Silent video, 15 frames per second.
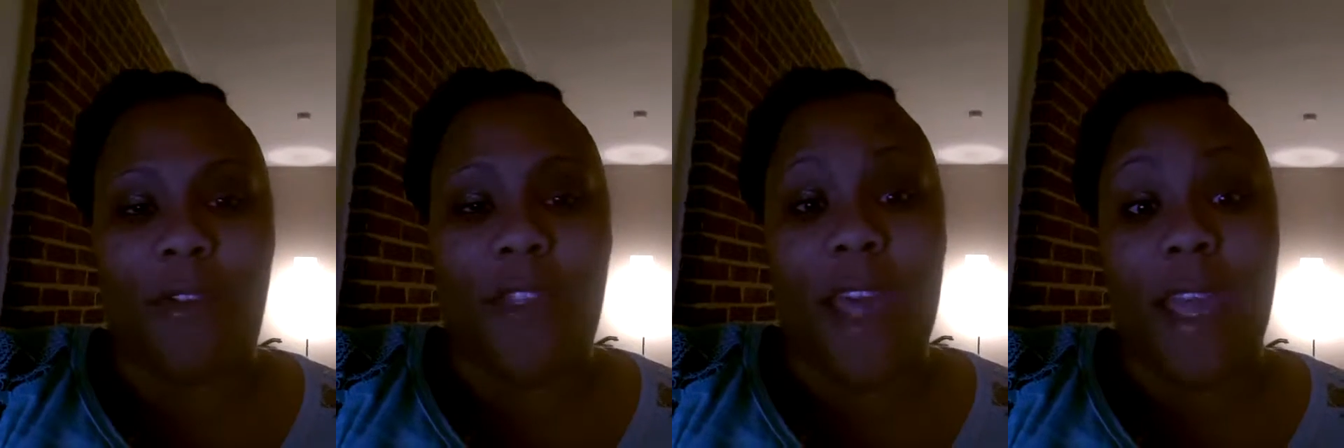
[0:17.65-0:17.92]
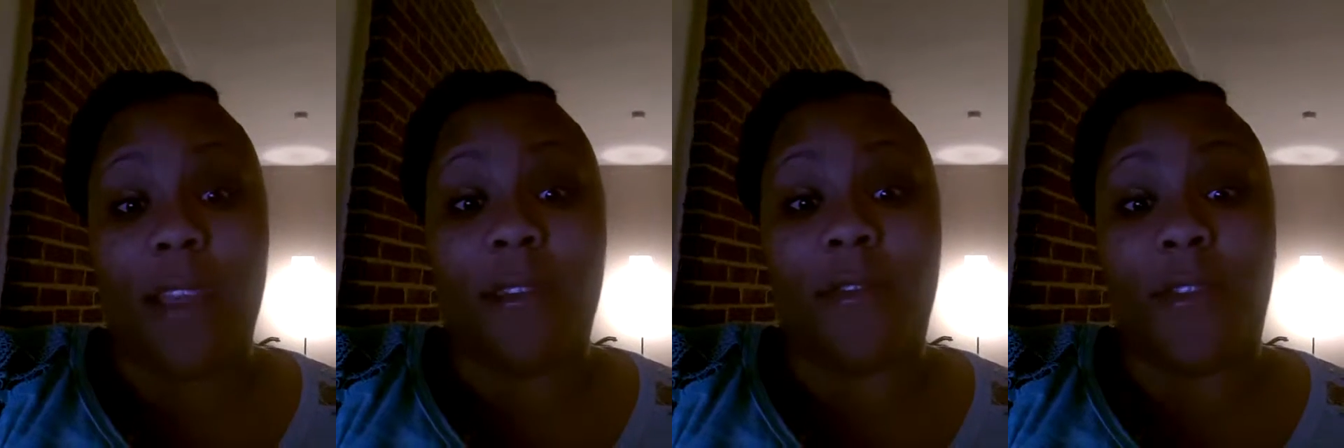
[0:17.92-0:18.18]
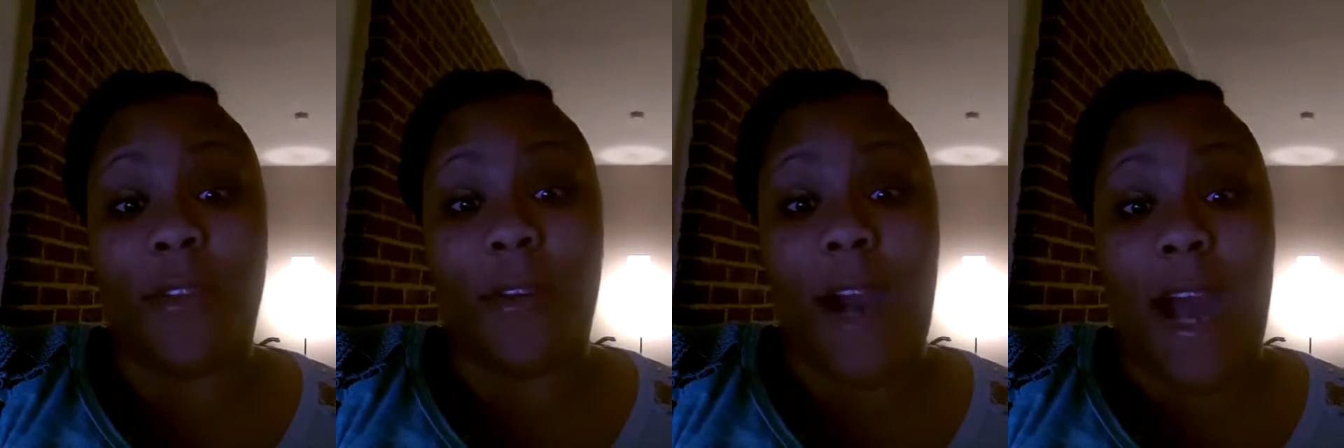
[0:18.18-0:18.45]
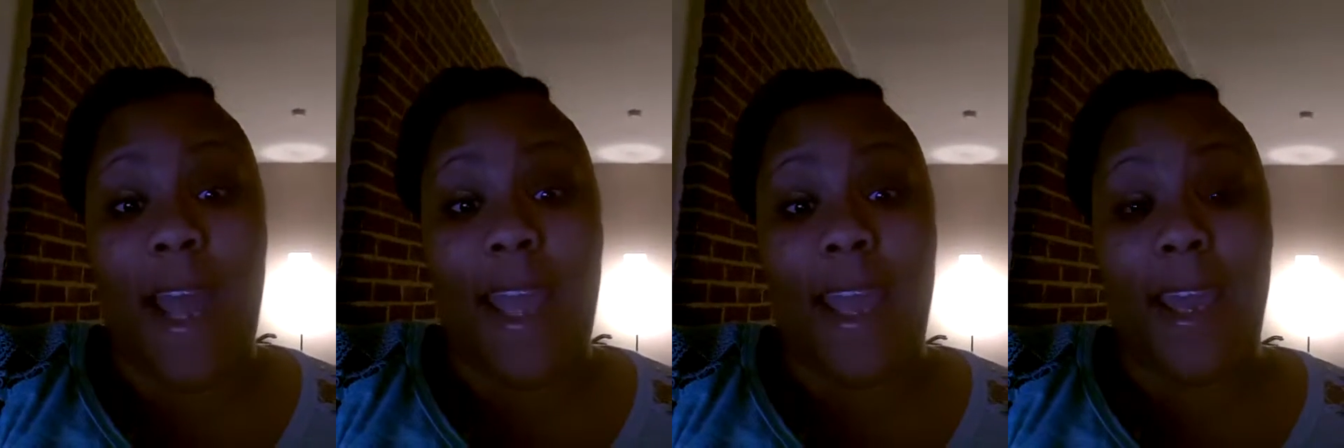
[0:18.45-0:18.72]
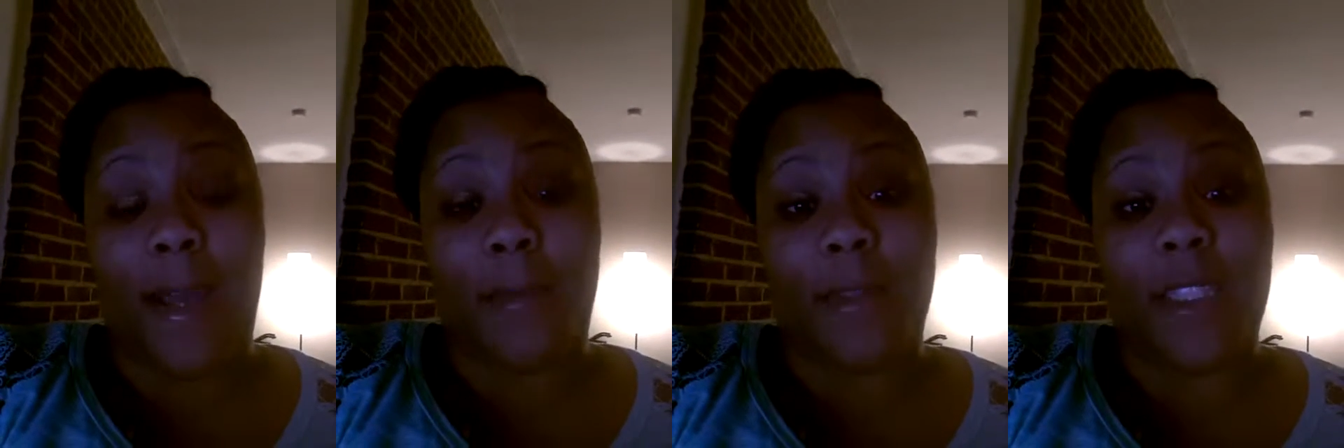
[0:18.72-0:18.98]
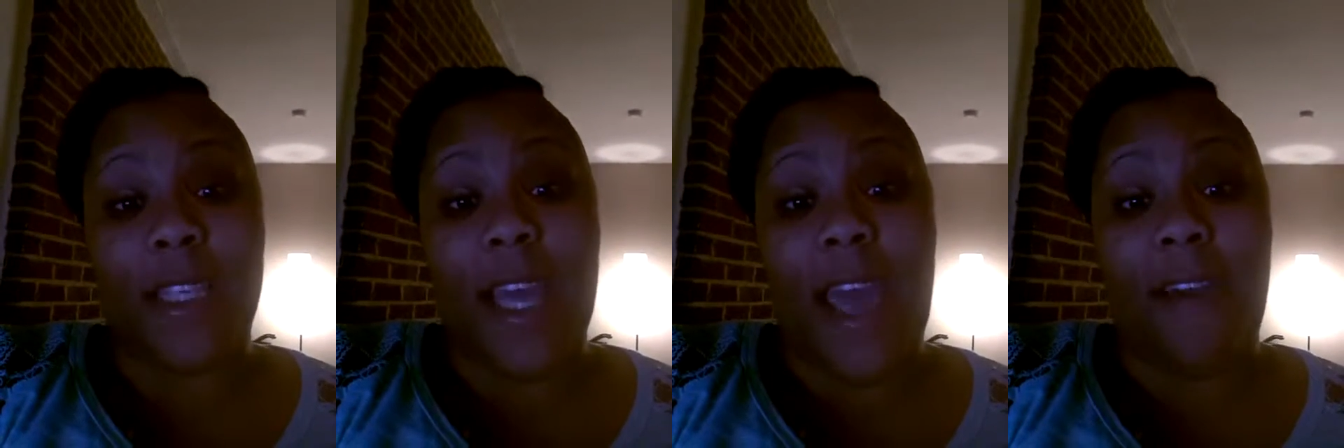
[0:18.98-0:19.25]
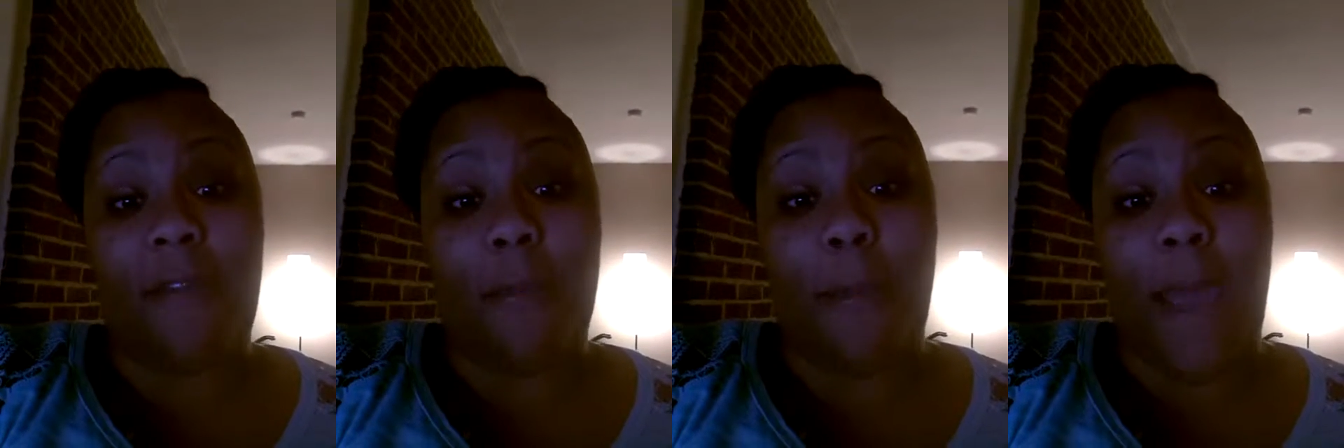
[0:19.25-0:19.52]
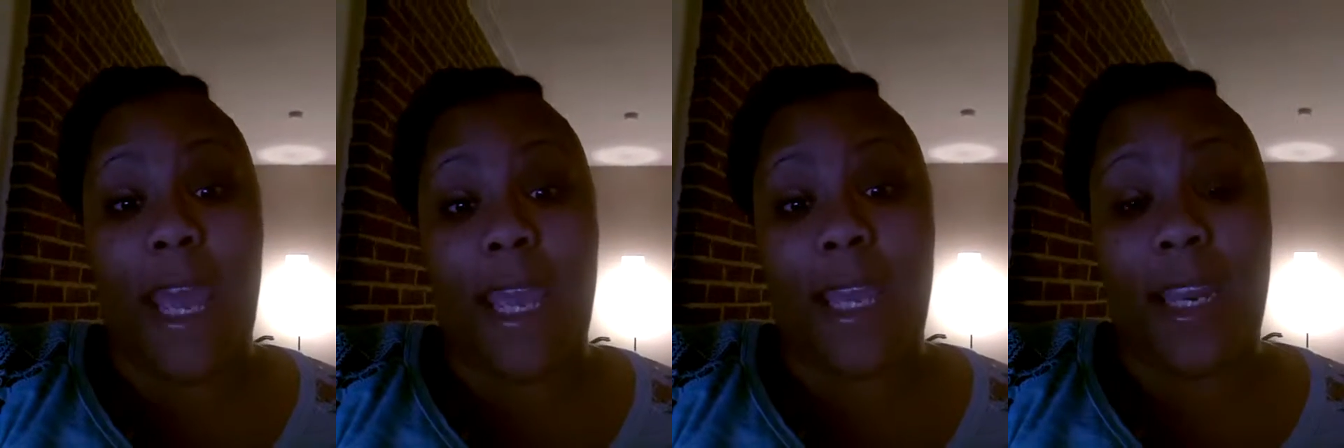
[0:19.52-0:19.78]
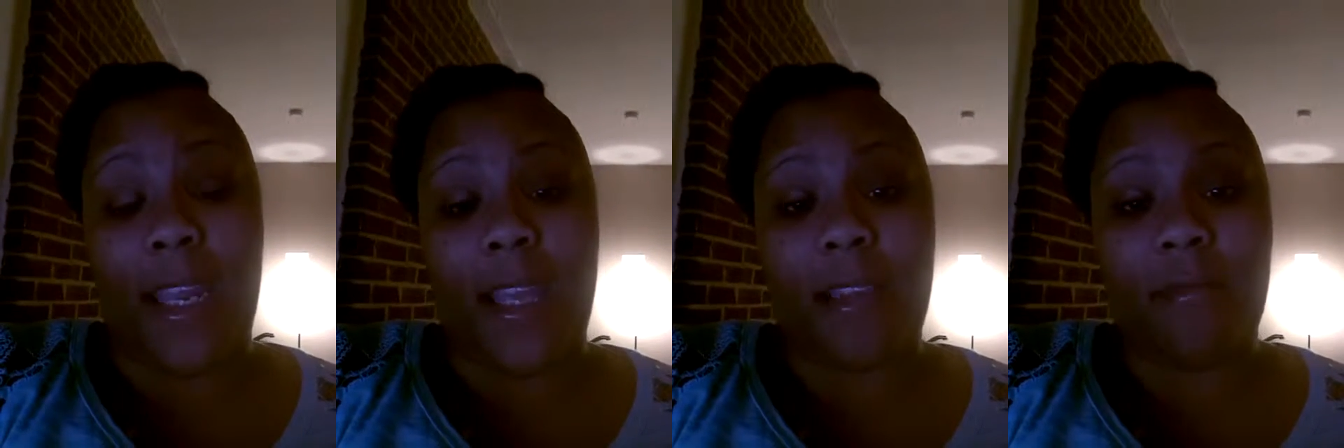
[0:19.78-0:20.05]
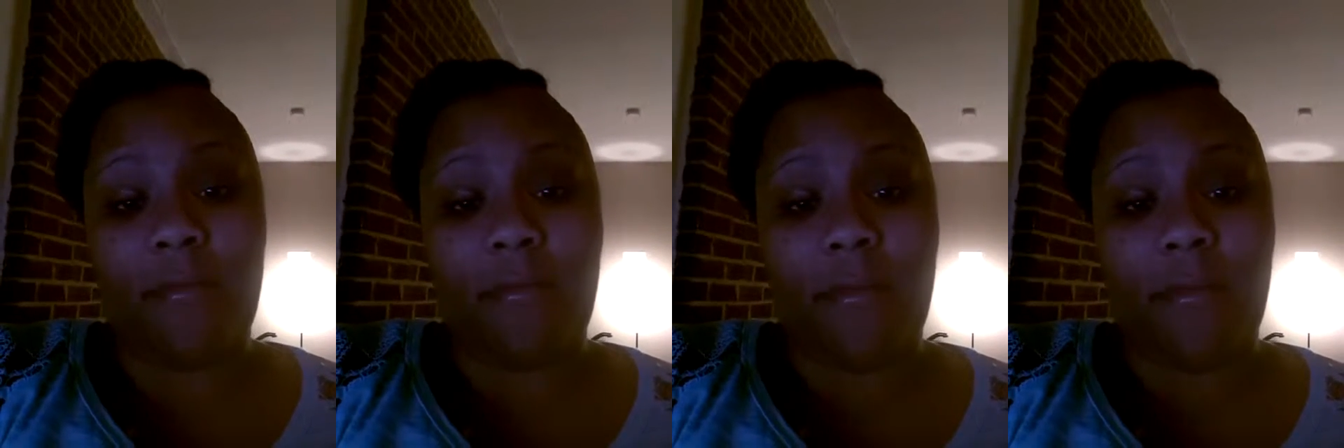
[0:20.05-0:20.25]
thankful I am to have made it.